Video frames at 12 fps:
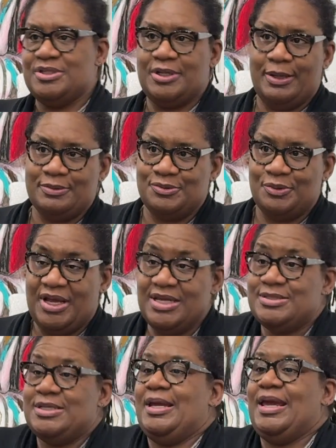an abstract,
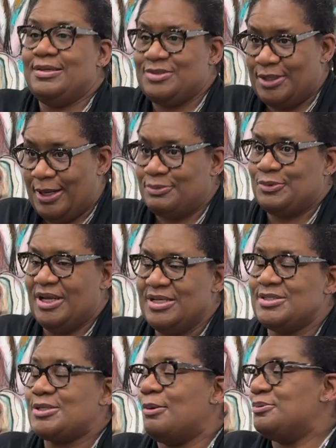he is an abstract, his
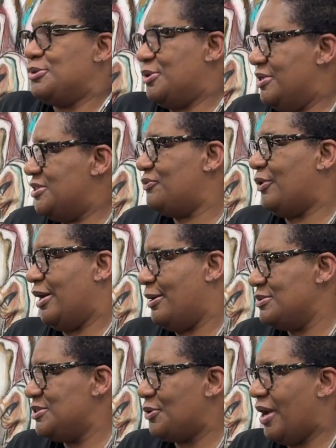sculpture is very
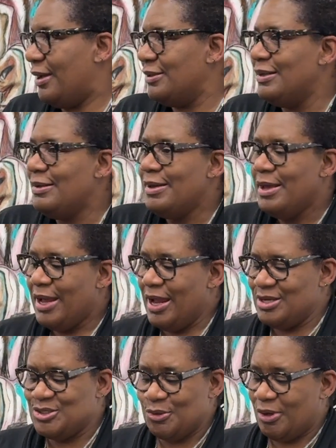abstract.
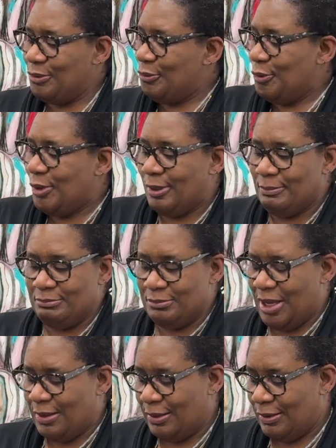And so I grew up
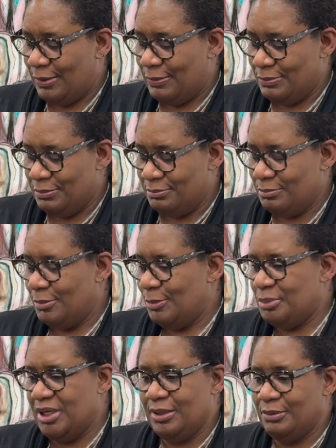
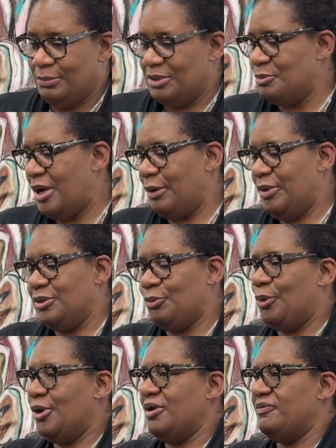admiring the
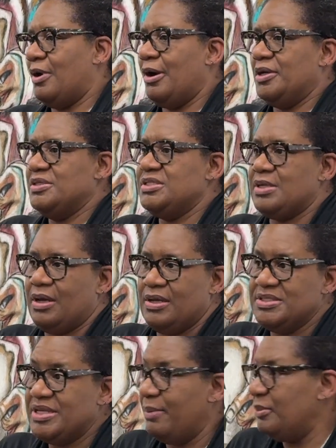work of artist
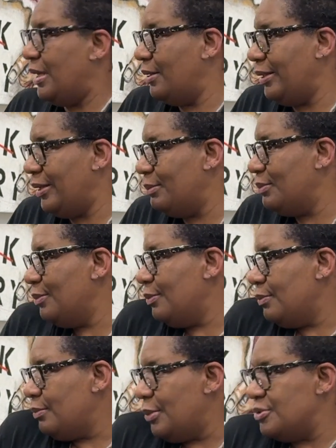Sam
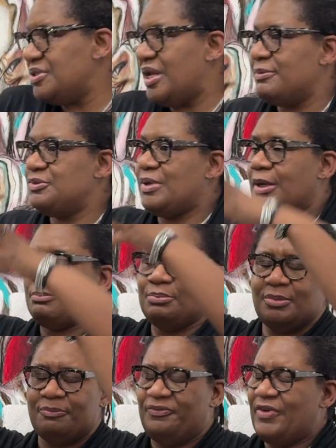Gilliam, who's an abstract,
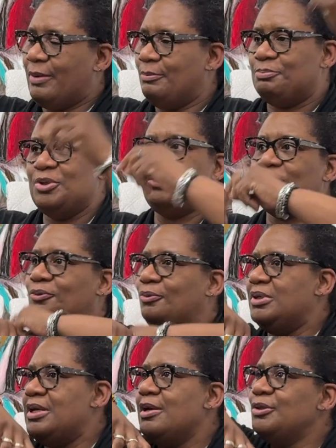beautiful.
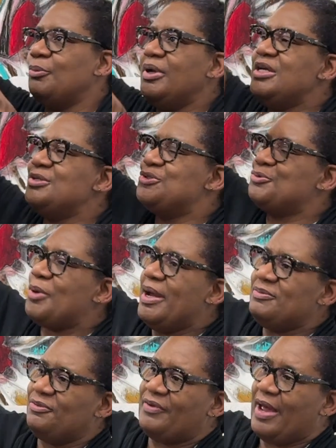The way he
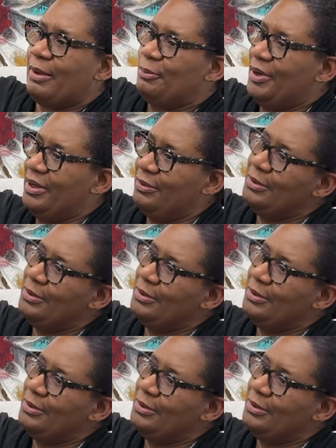draped fabric,